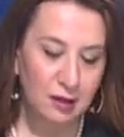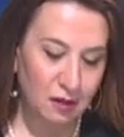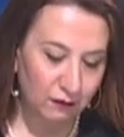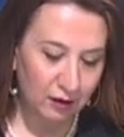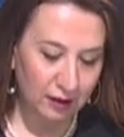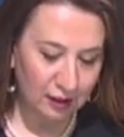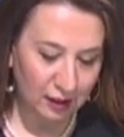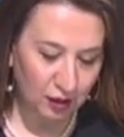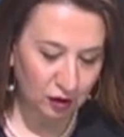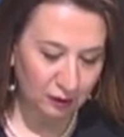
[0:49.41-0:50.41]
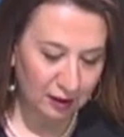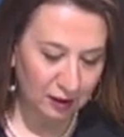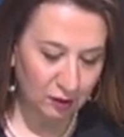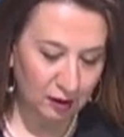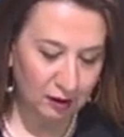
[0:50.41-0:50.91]
Definitely Egypt has
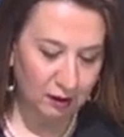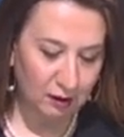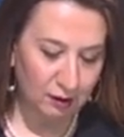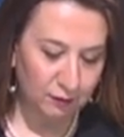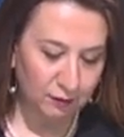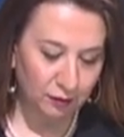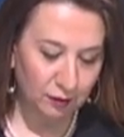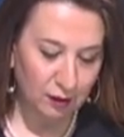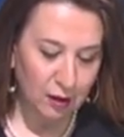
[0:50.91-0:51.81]
been